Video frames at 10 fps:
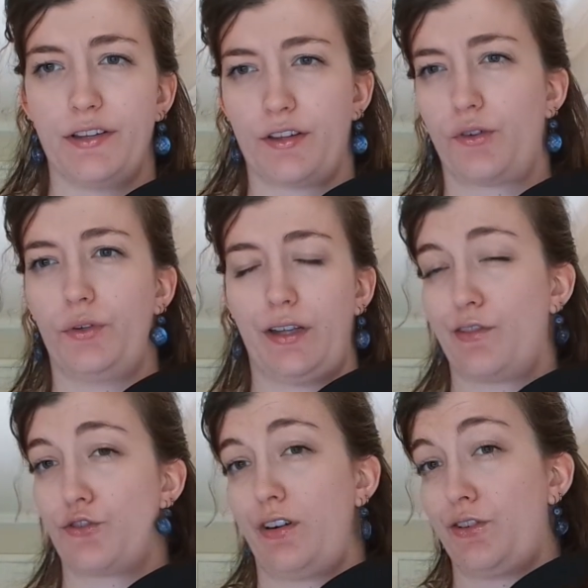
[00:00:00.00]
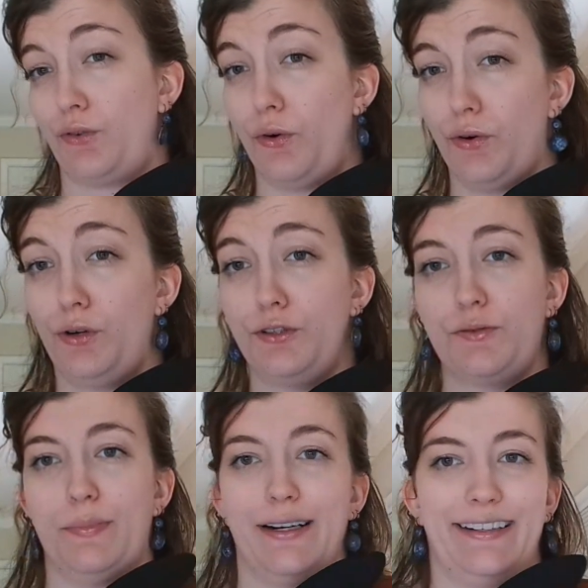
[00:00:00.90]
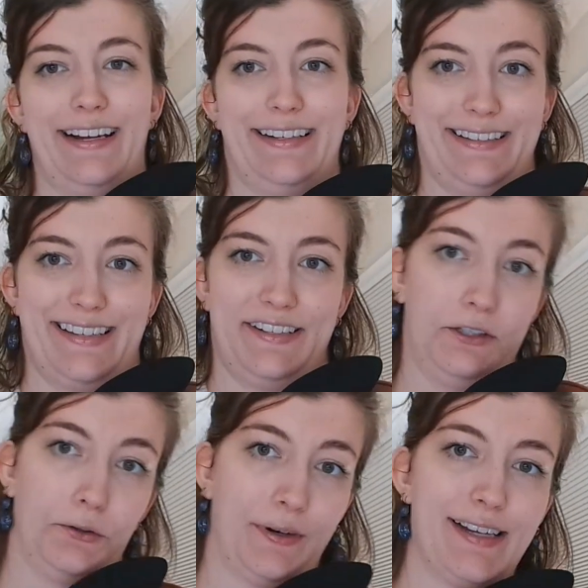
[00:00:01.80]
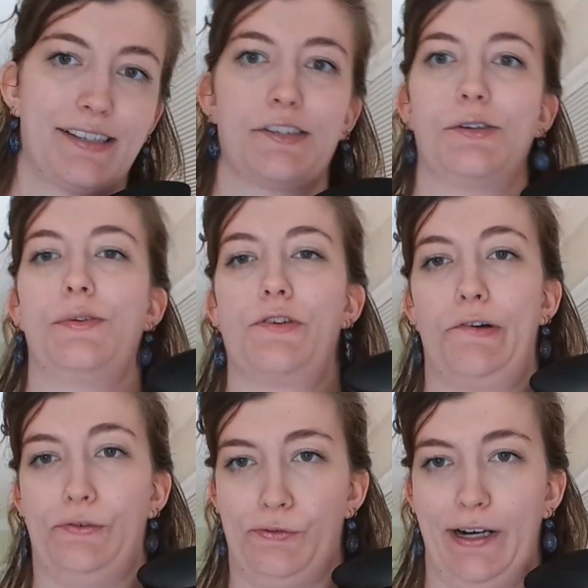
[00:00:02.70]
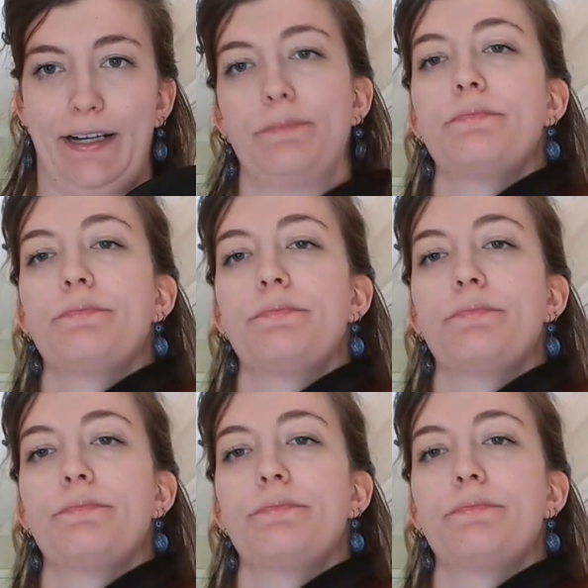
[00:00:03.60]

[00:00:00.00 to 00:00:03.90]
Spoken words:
That's only if the string is old, but it's still a risk, so we try to avoid it.